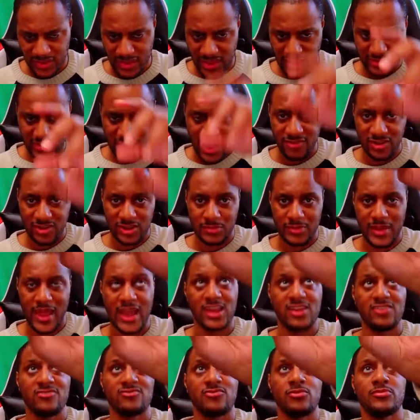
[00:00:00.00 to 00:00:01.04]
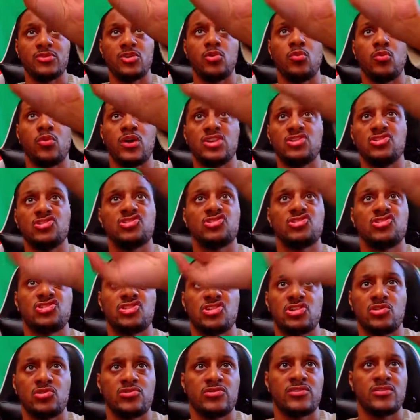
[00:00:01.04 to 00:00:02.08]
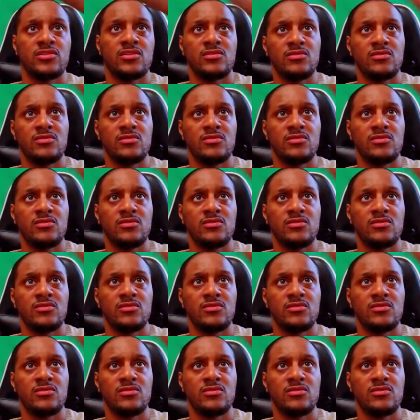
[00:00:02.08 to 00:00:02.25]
that's either going to be hanging from your windshield